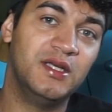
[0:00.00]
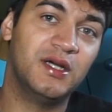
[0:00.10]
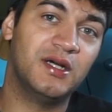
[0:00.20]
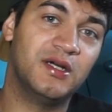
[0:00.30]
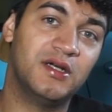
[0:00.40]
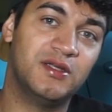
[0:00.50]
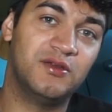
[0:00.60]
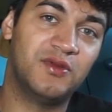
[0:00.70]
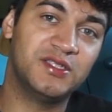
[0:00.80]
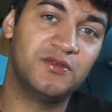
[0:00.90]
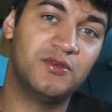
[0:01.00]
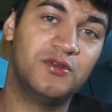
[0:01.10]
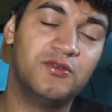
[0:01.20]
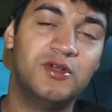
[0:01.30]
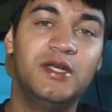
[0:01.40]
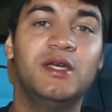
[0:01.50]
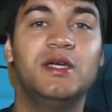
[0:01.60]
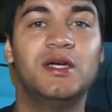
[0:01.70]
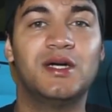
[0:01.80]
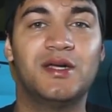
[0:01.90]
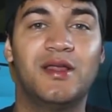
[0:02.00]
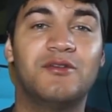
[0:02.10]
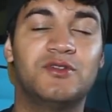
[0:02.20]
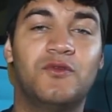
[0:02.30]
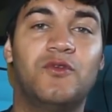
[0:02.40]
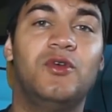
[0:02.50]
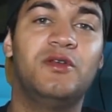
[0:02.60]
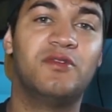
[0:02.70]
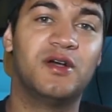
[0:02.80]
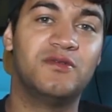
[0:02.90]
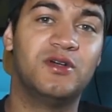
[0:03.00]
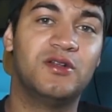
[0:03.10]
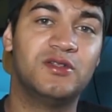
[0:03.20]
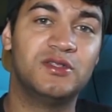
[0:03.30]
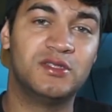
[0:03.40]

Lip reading: the reservoir for it, that was $45.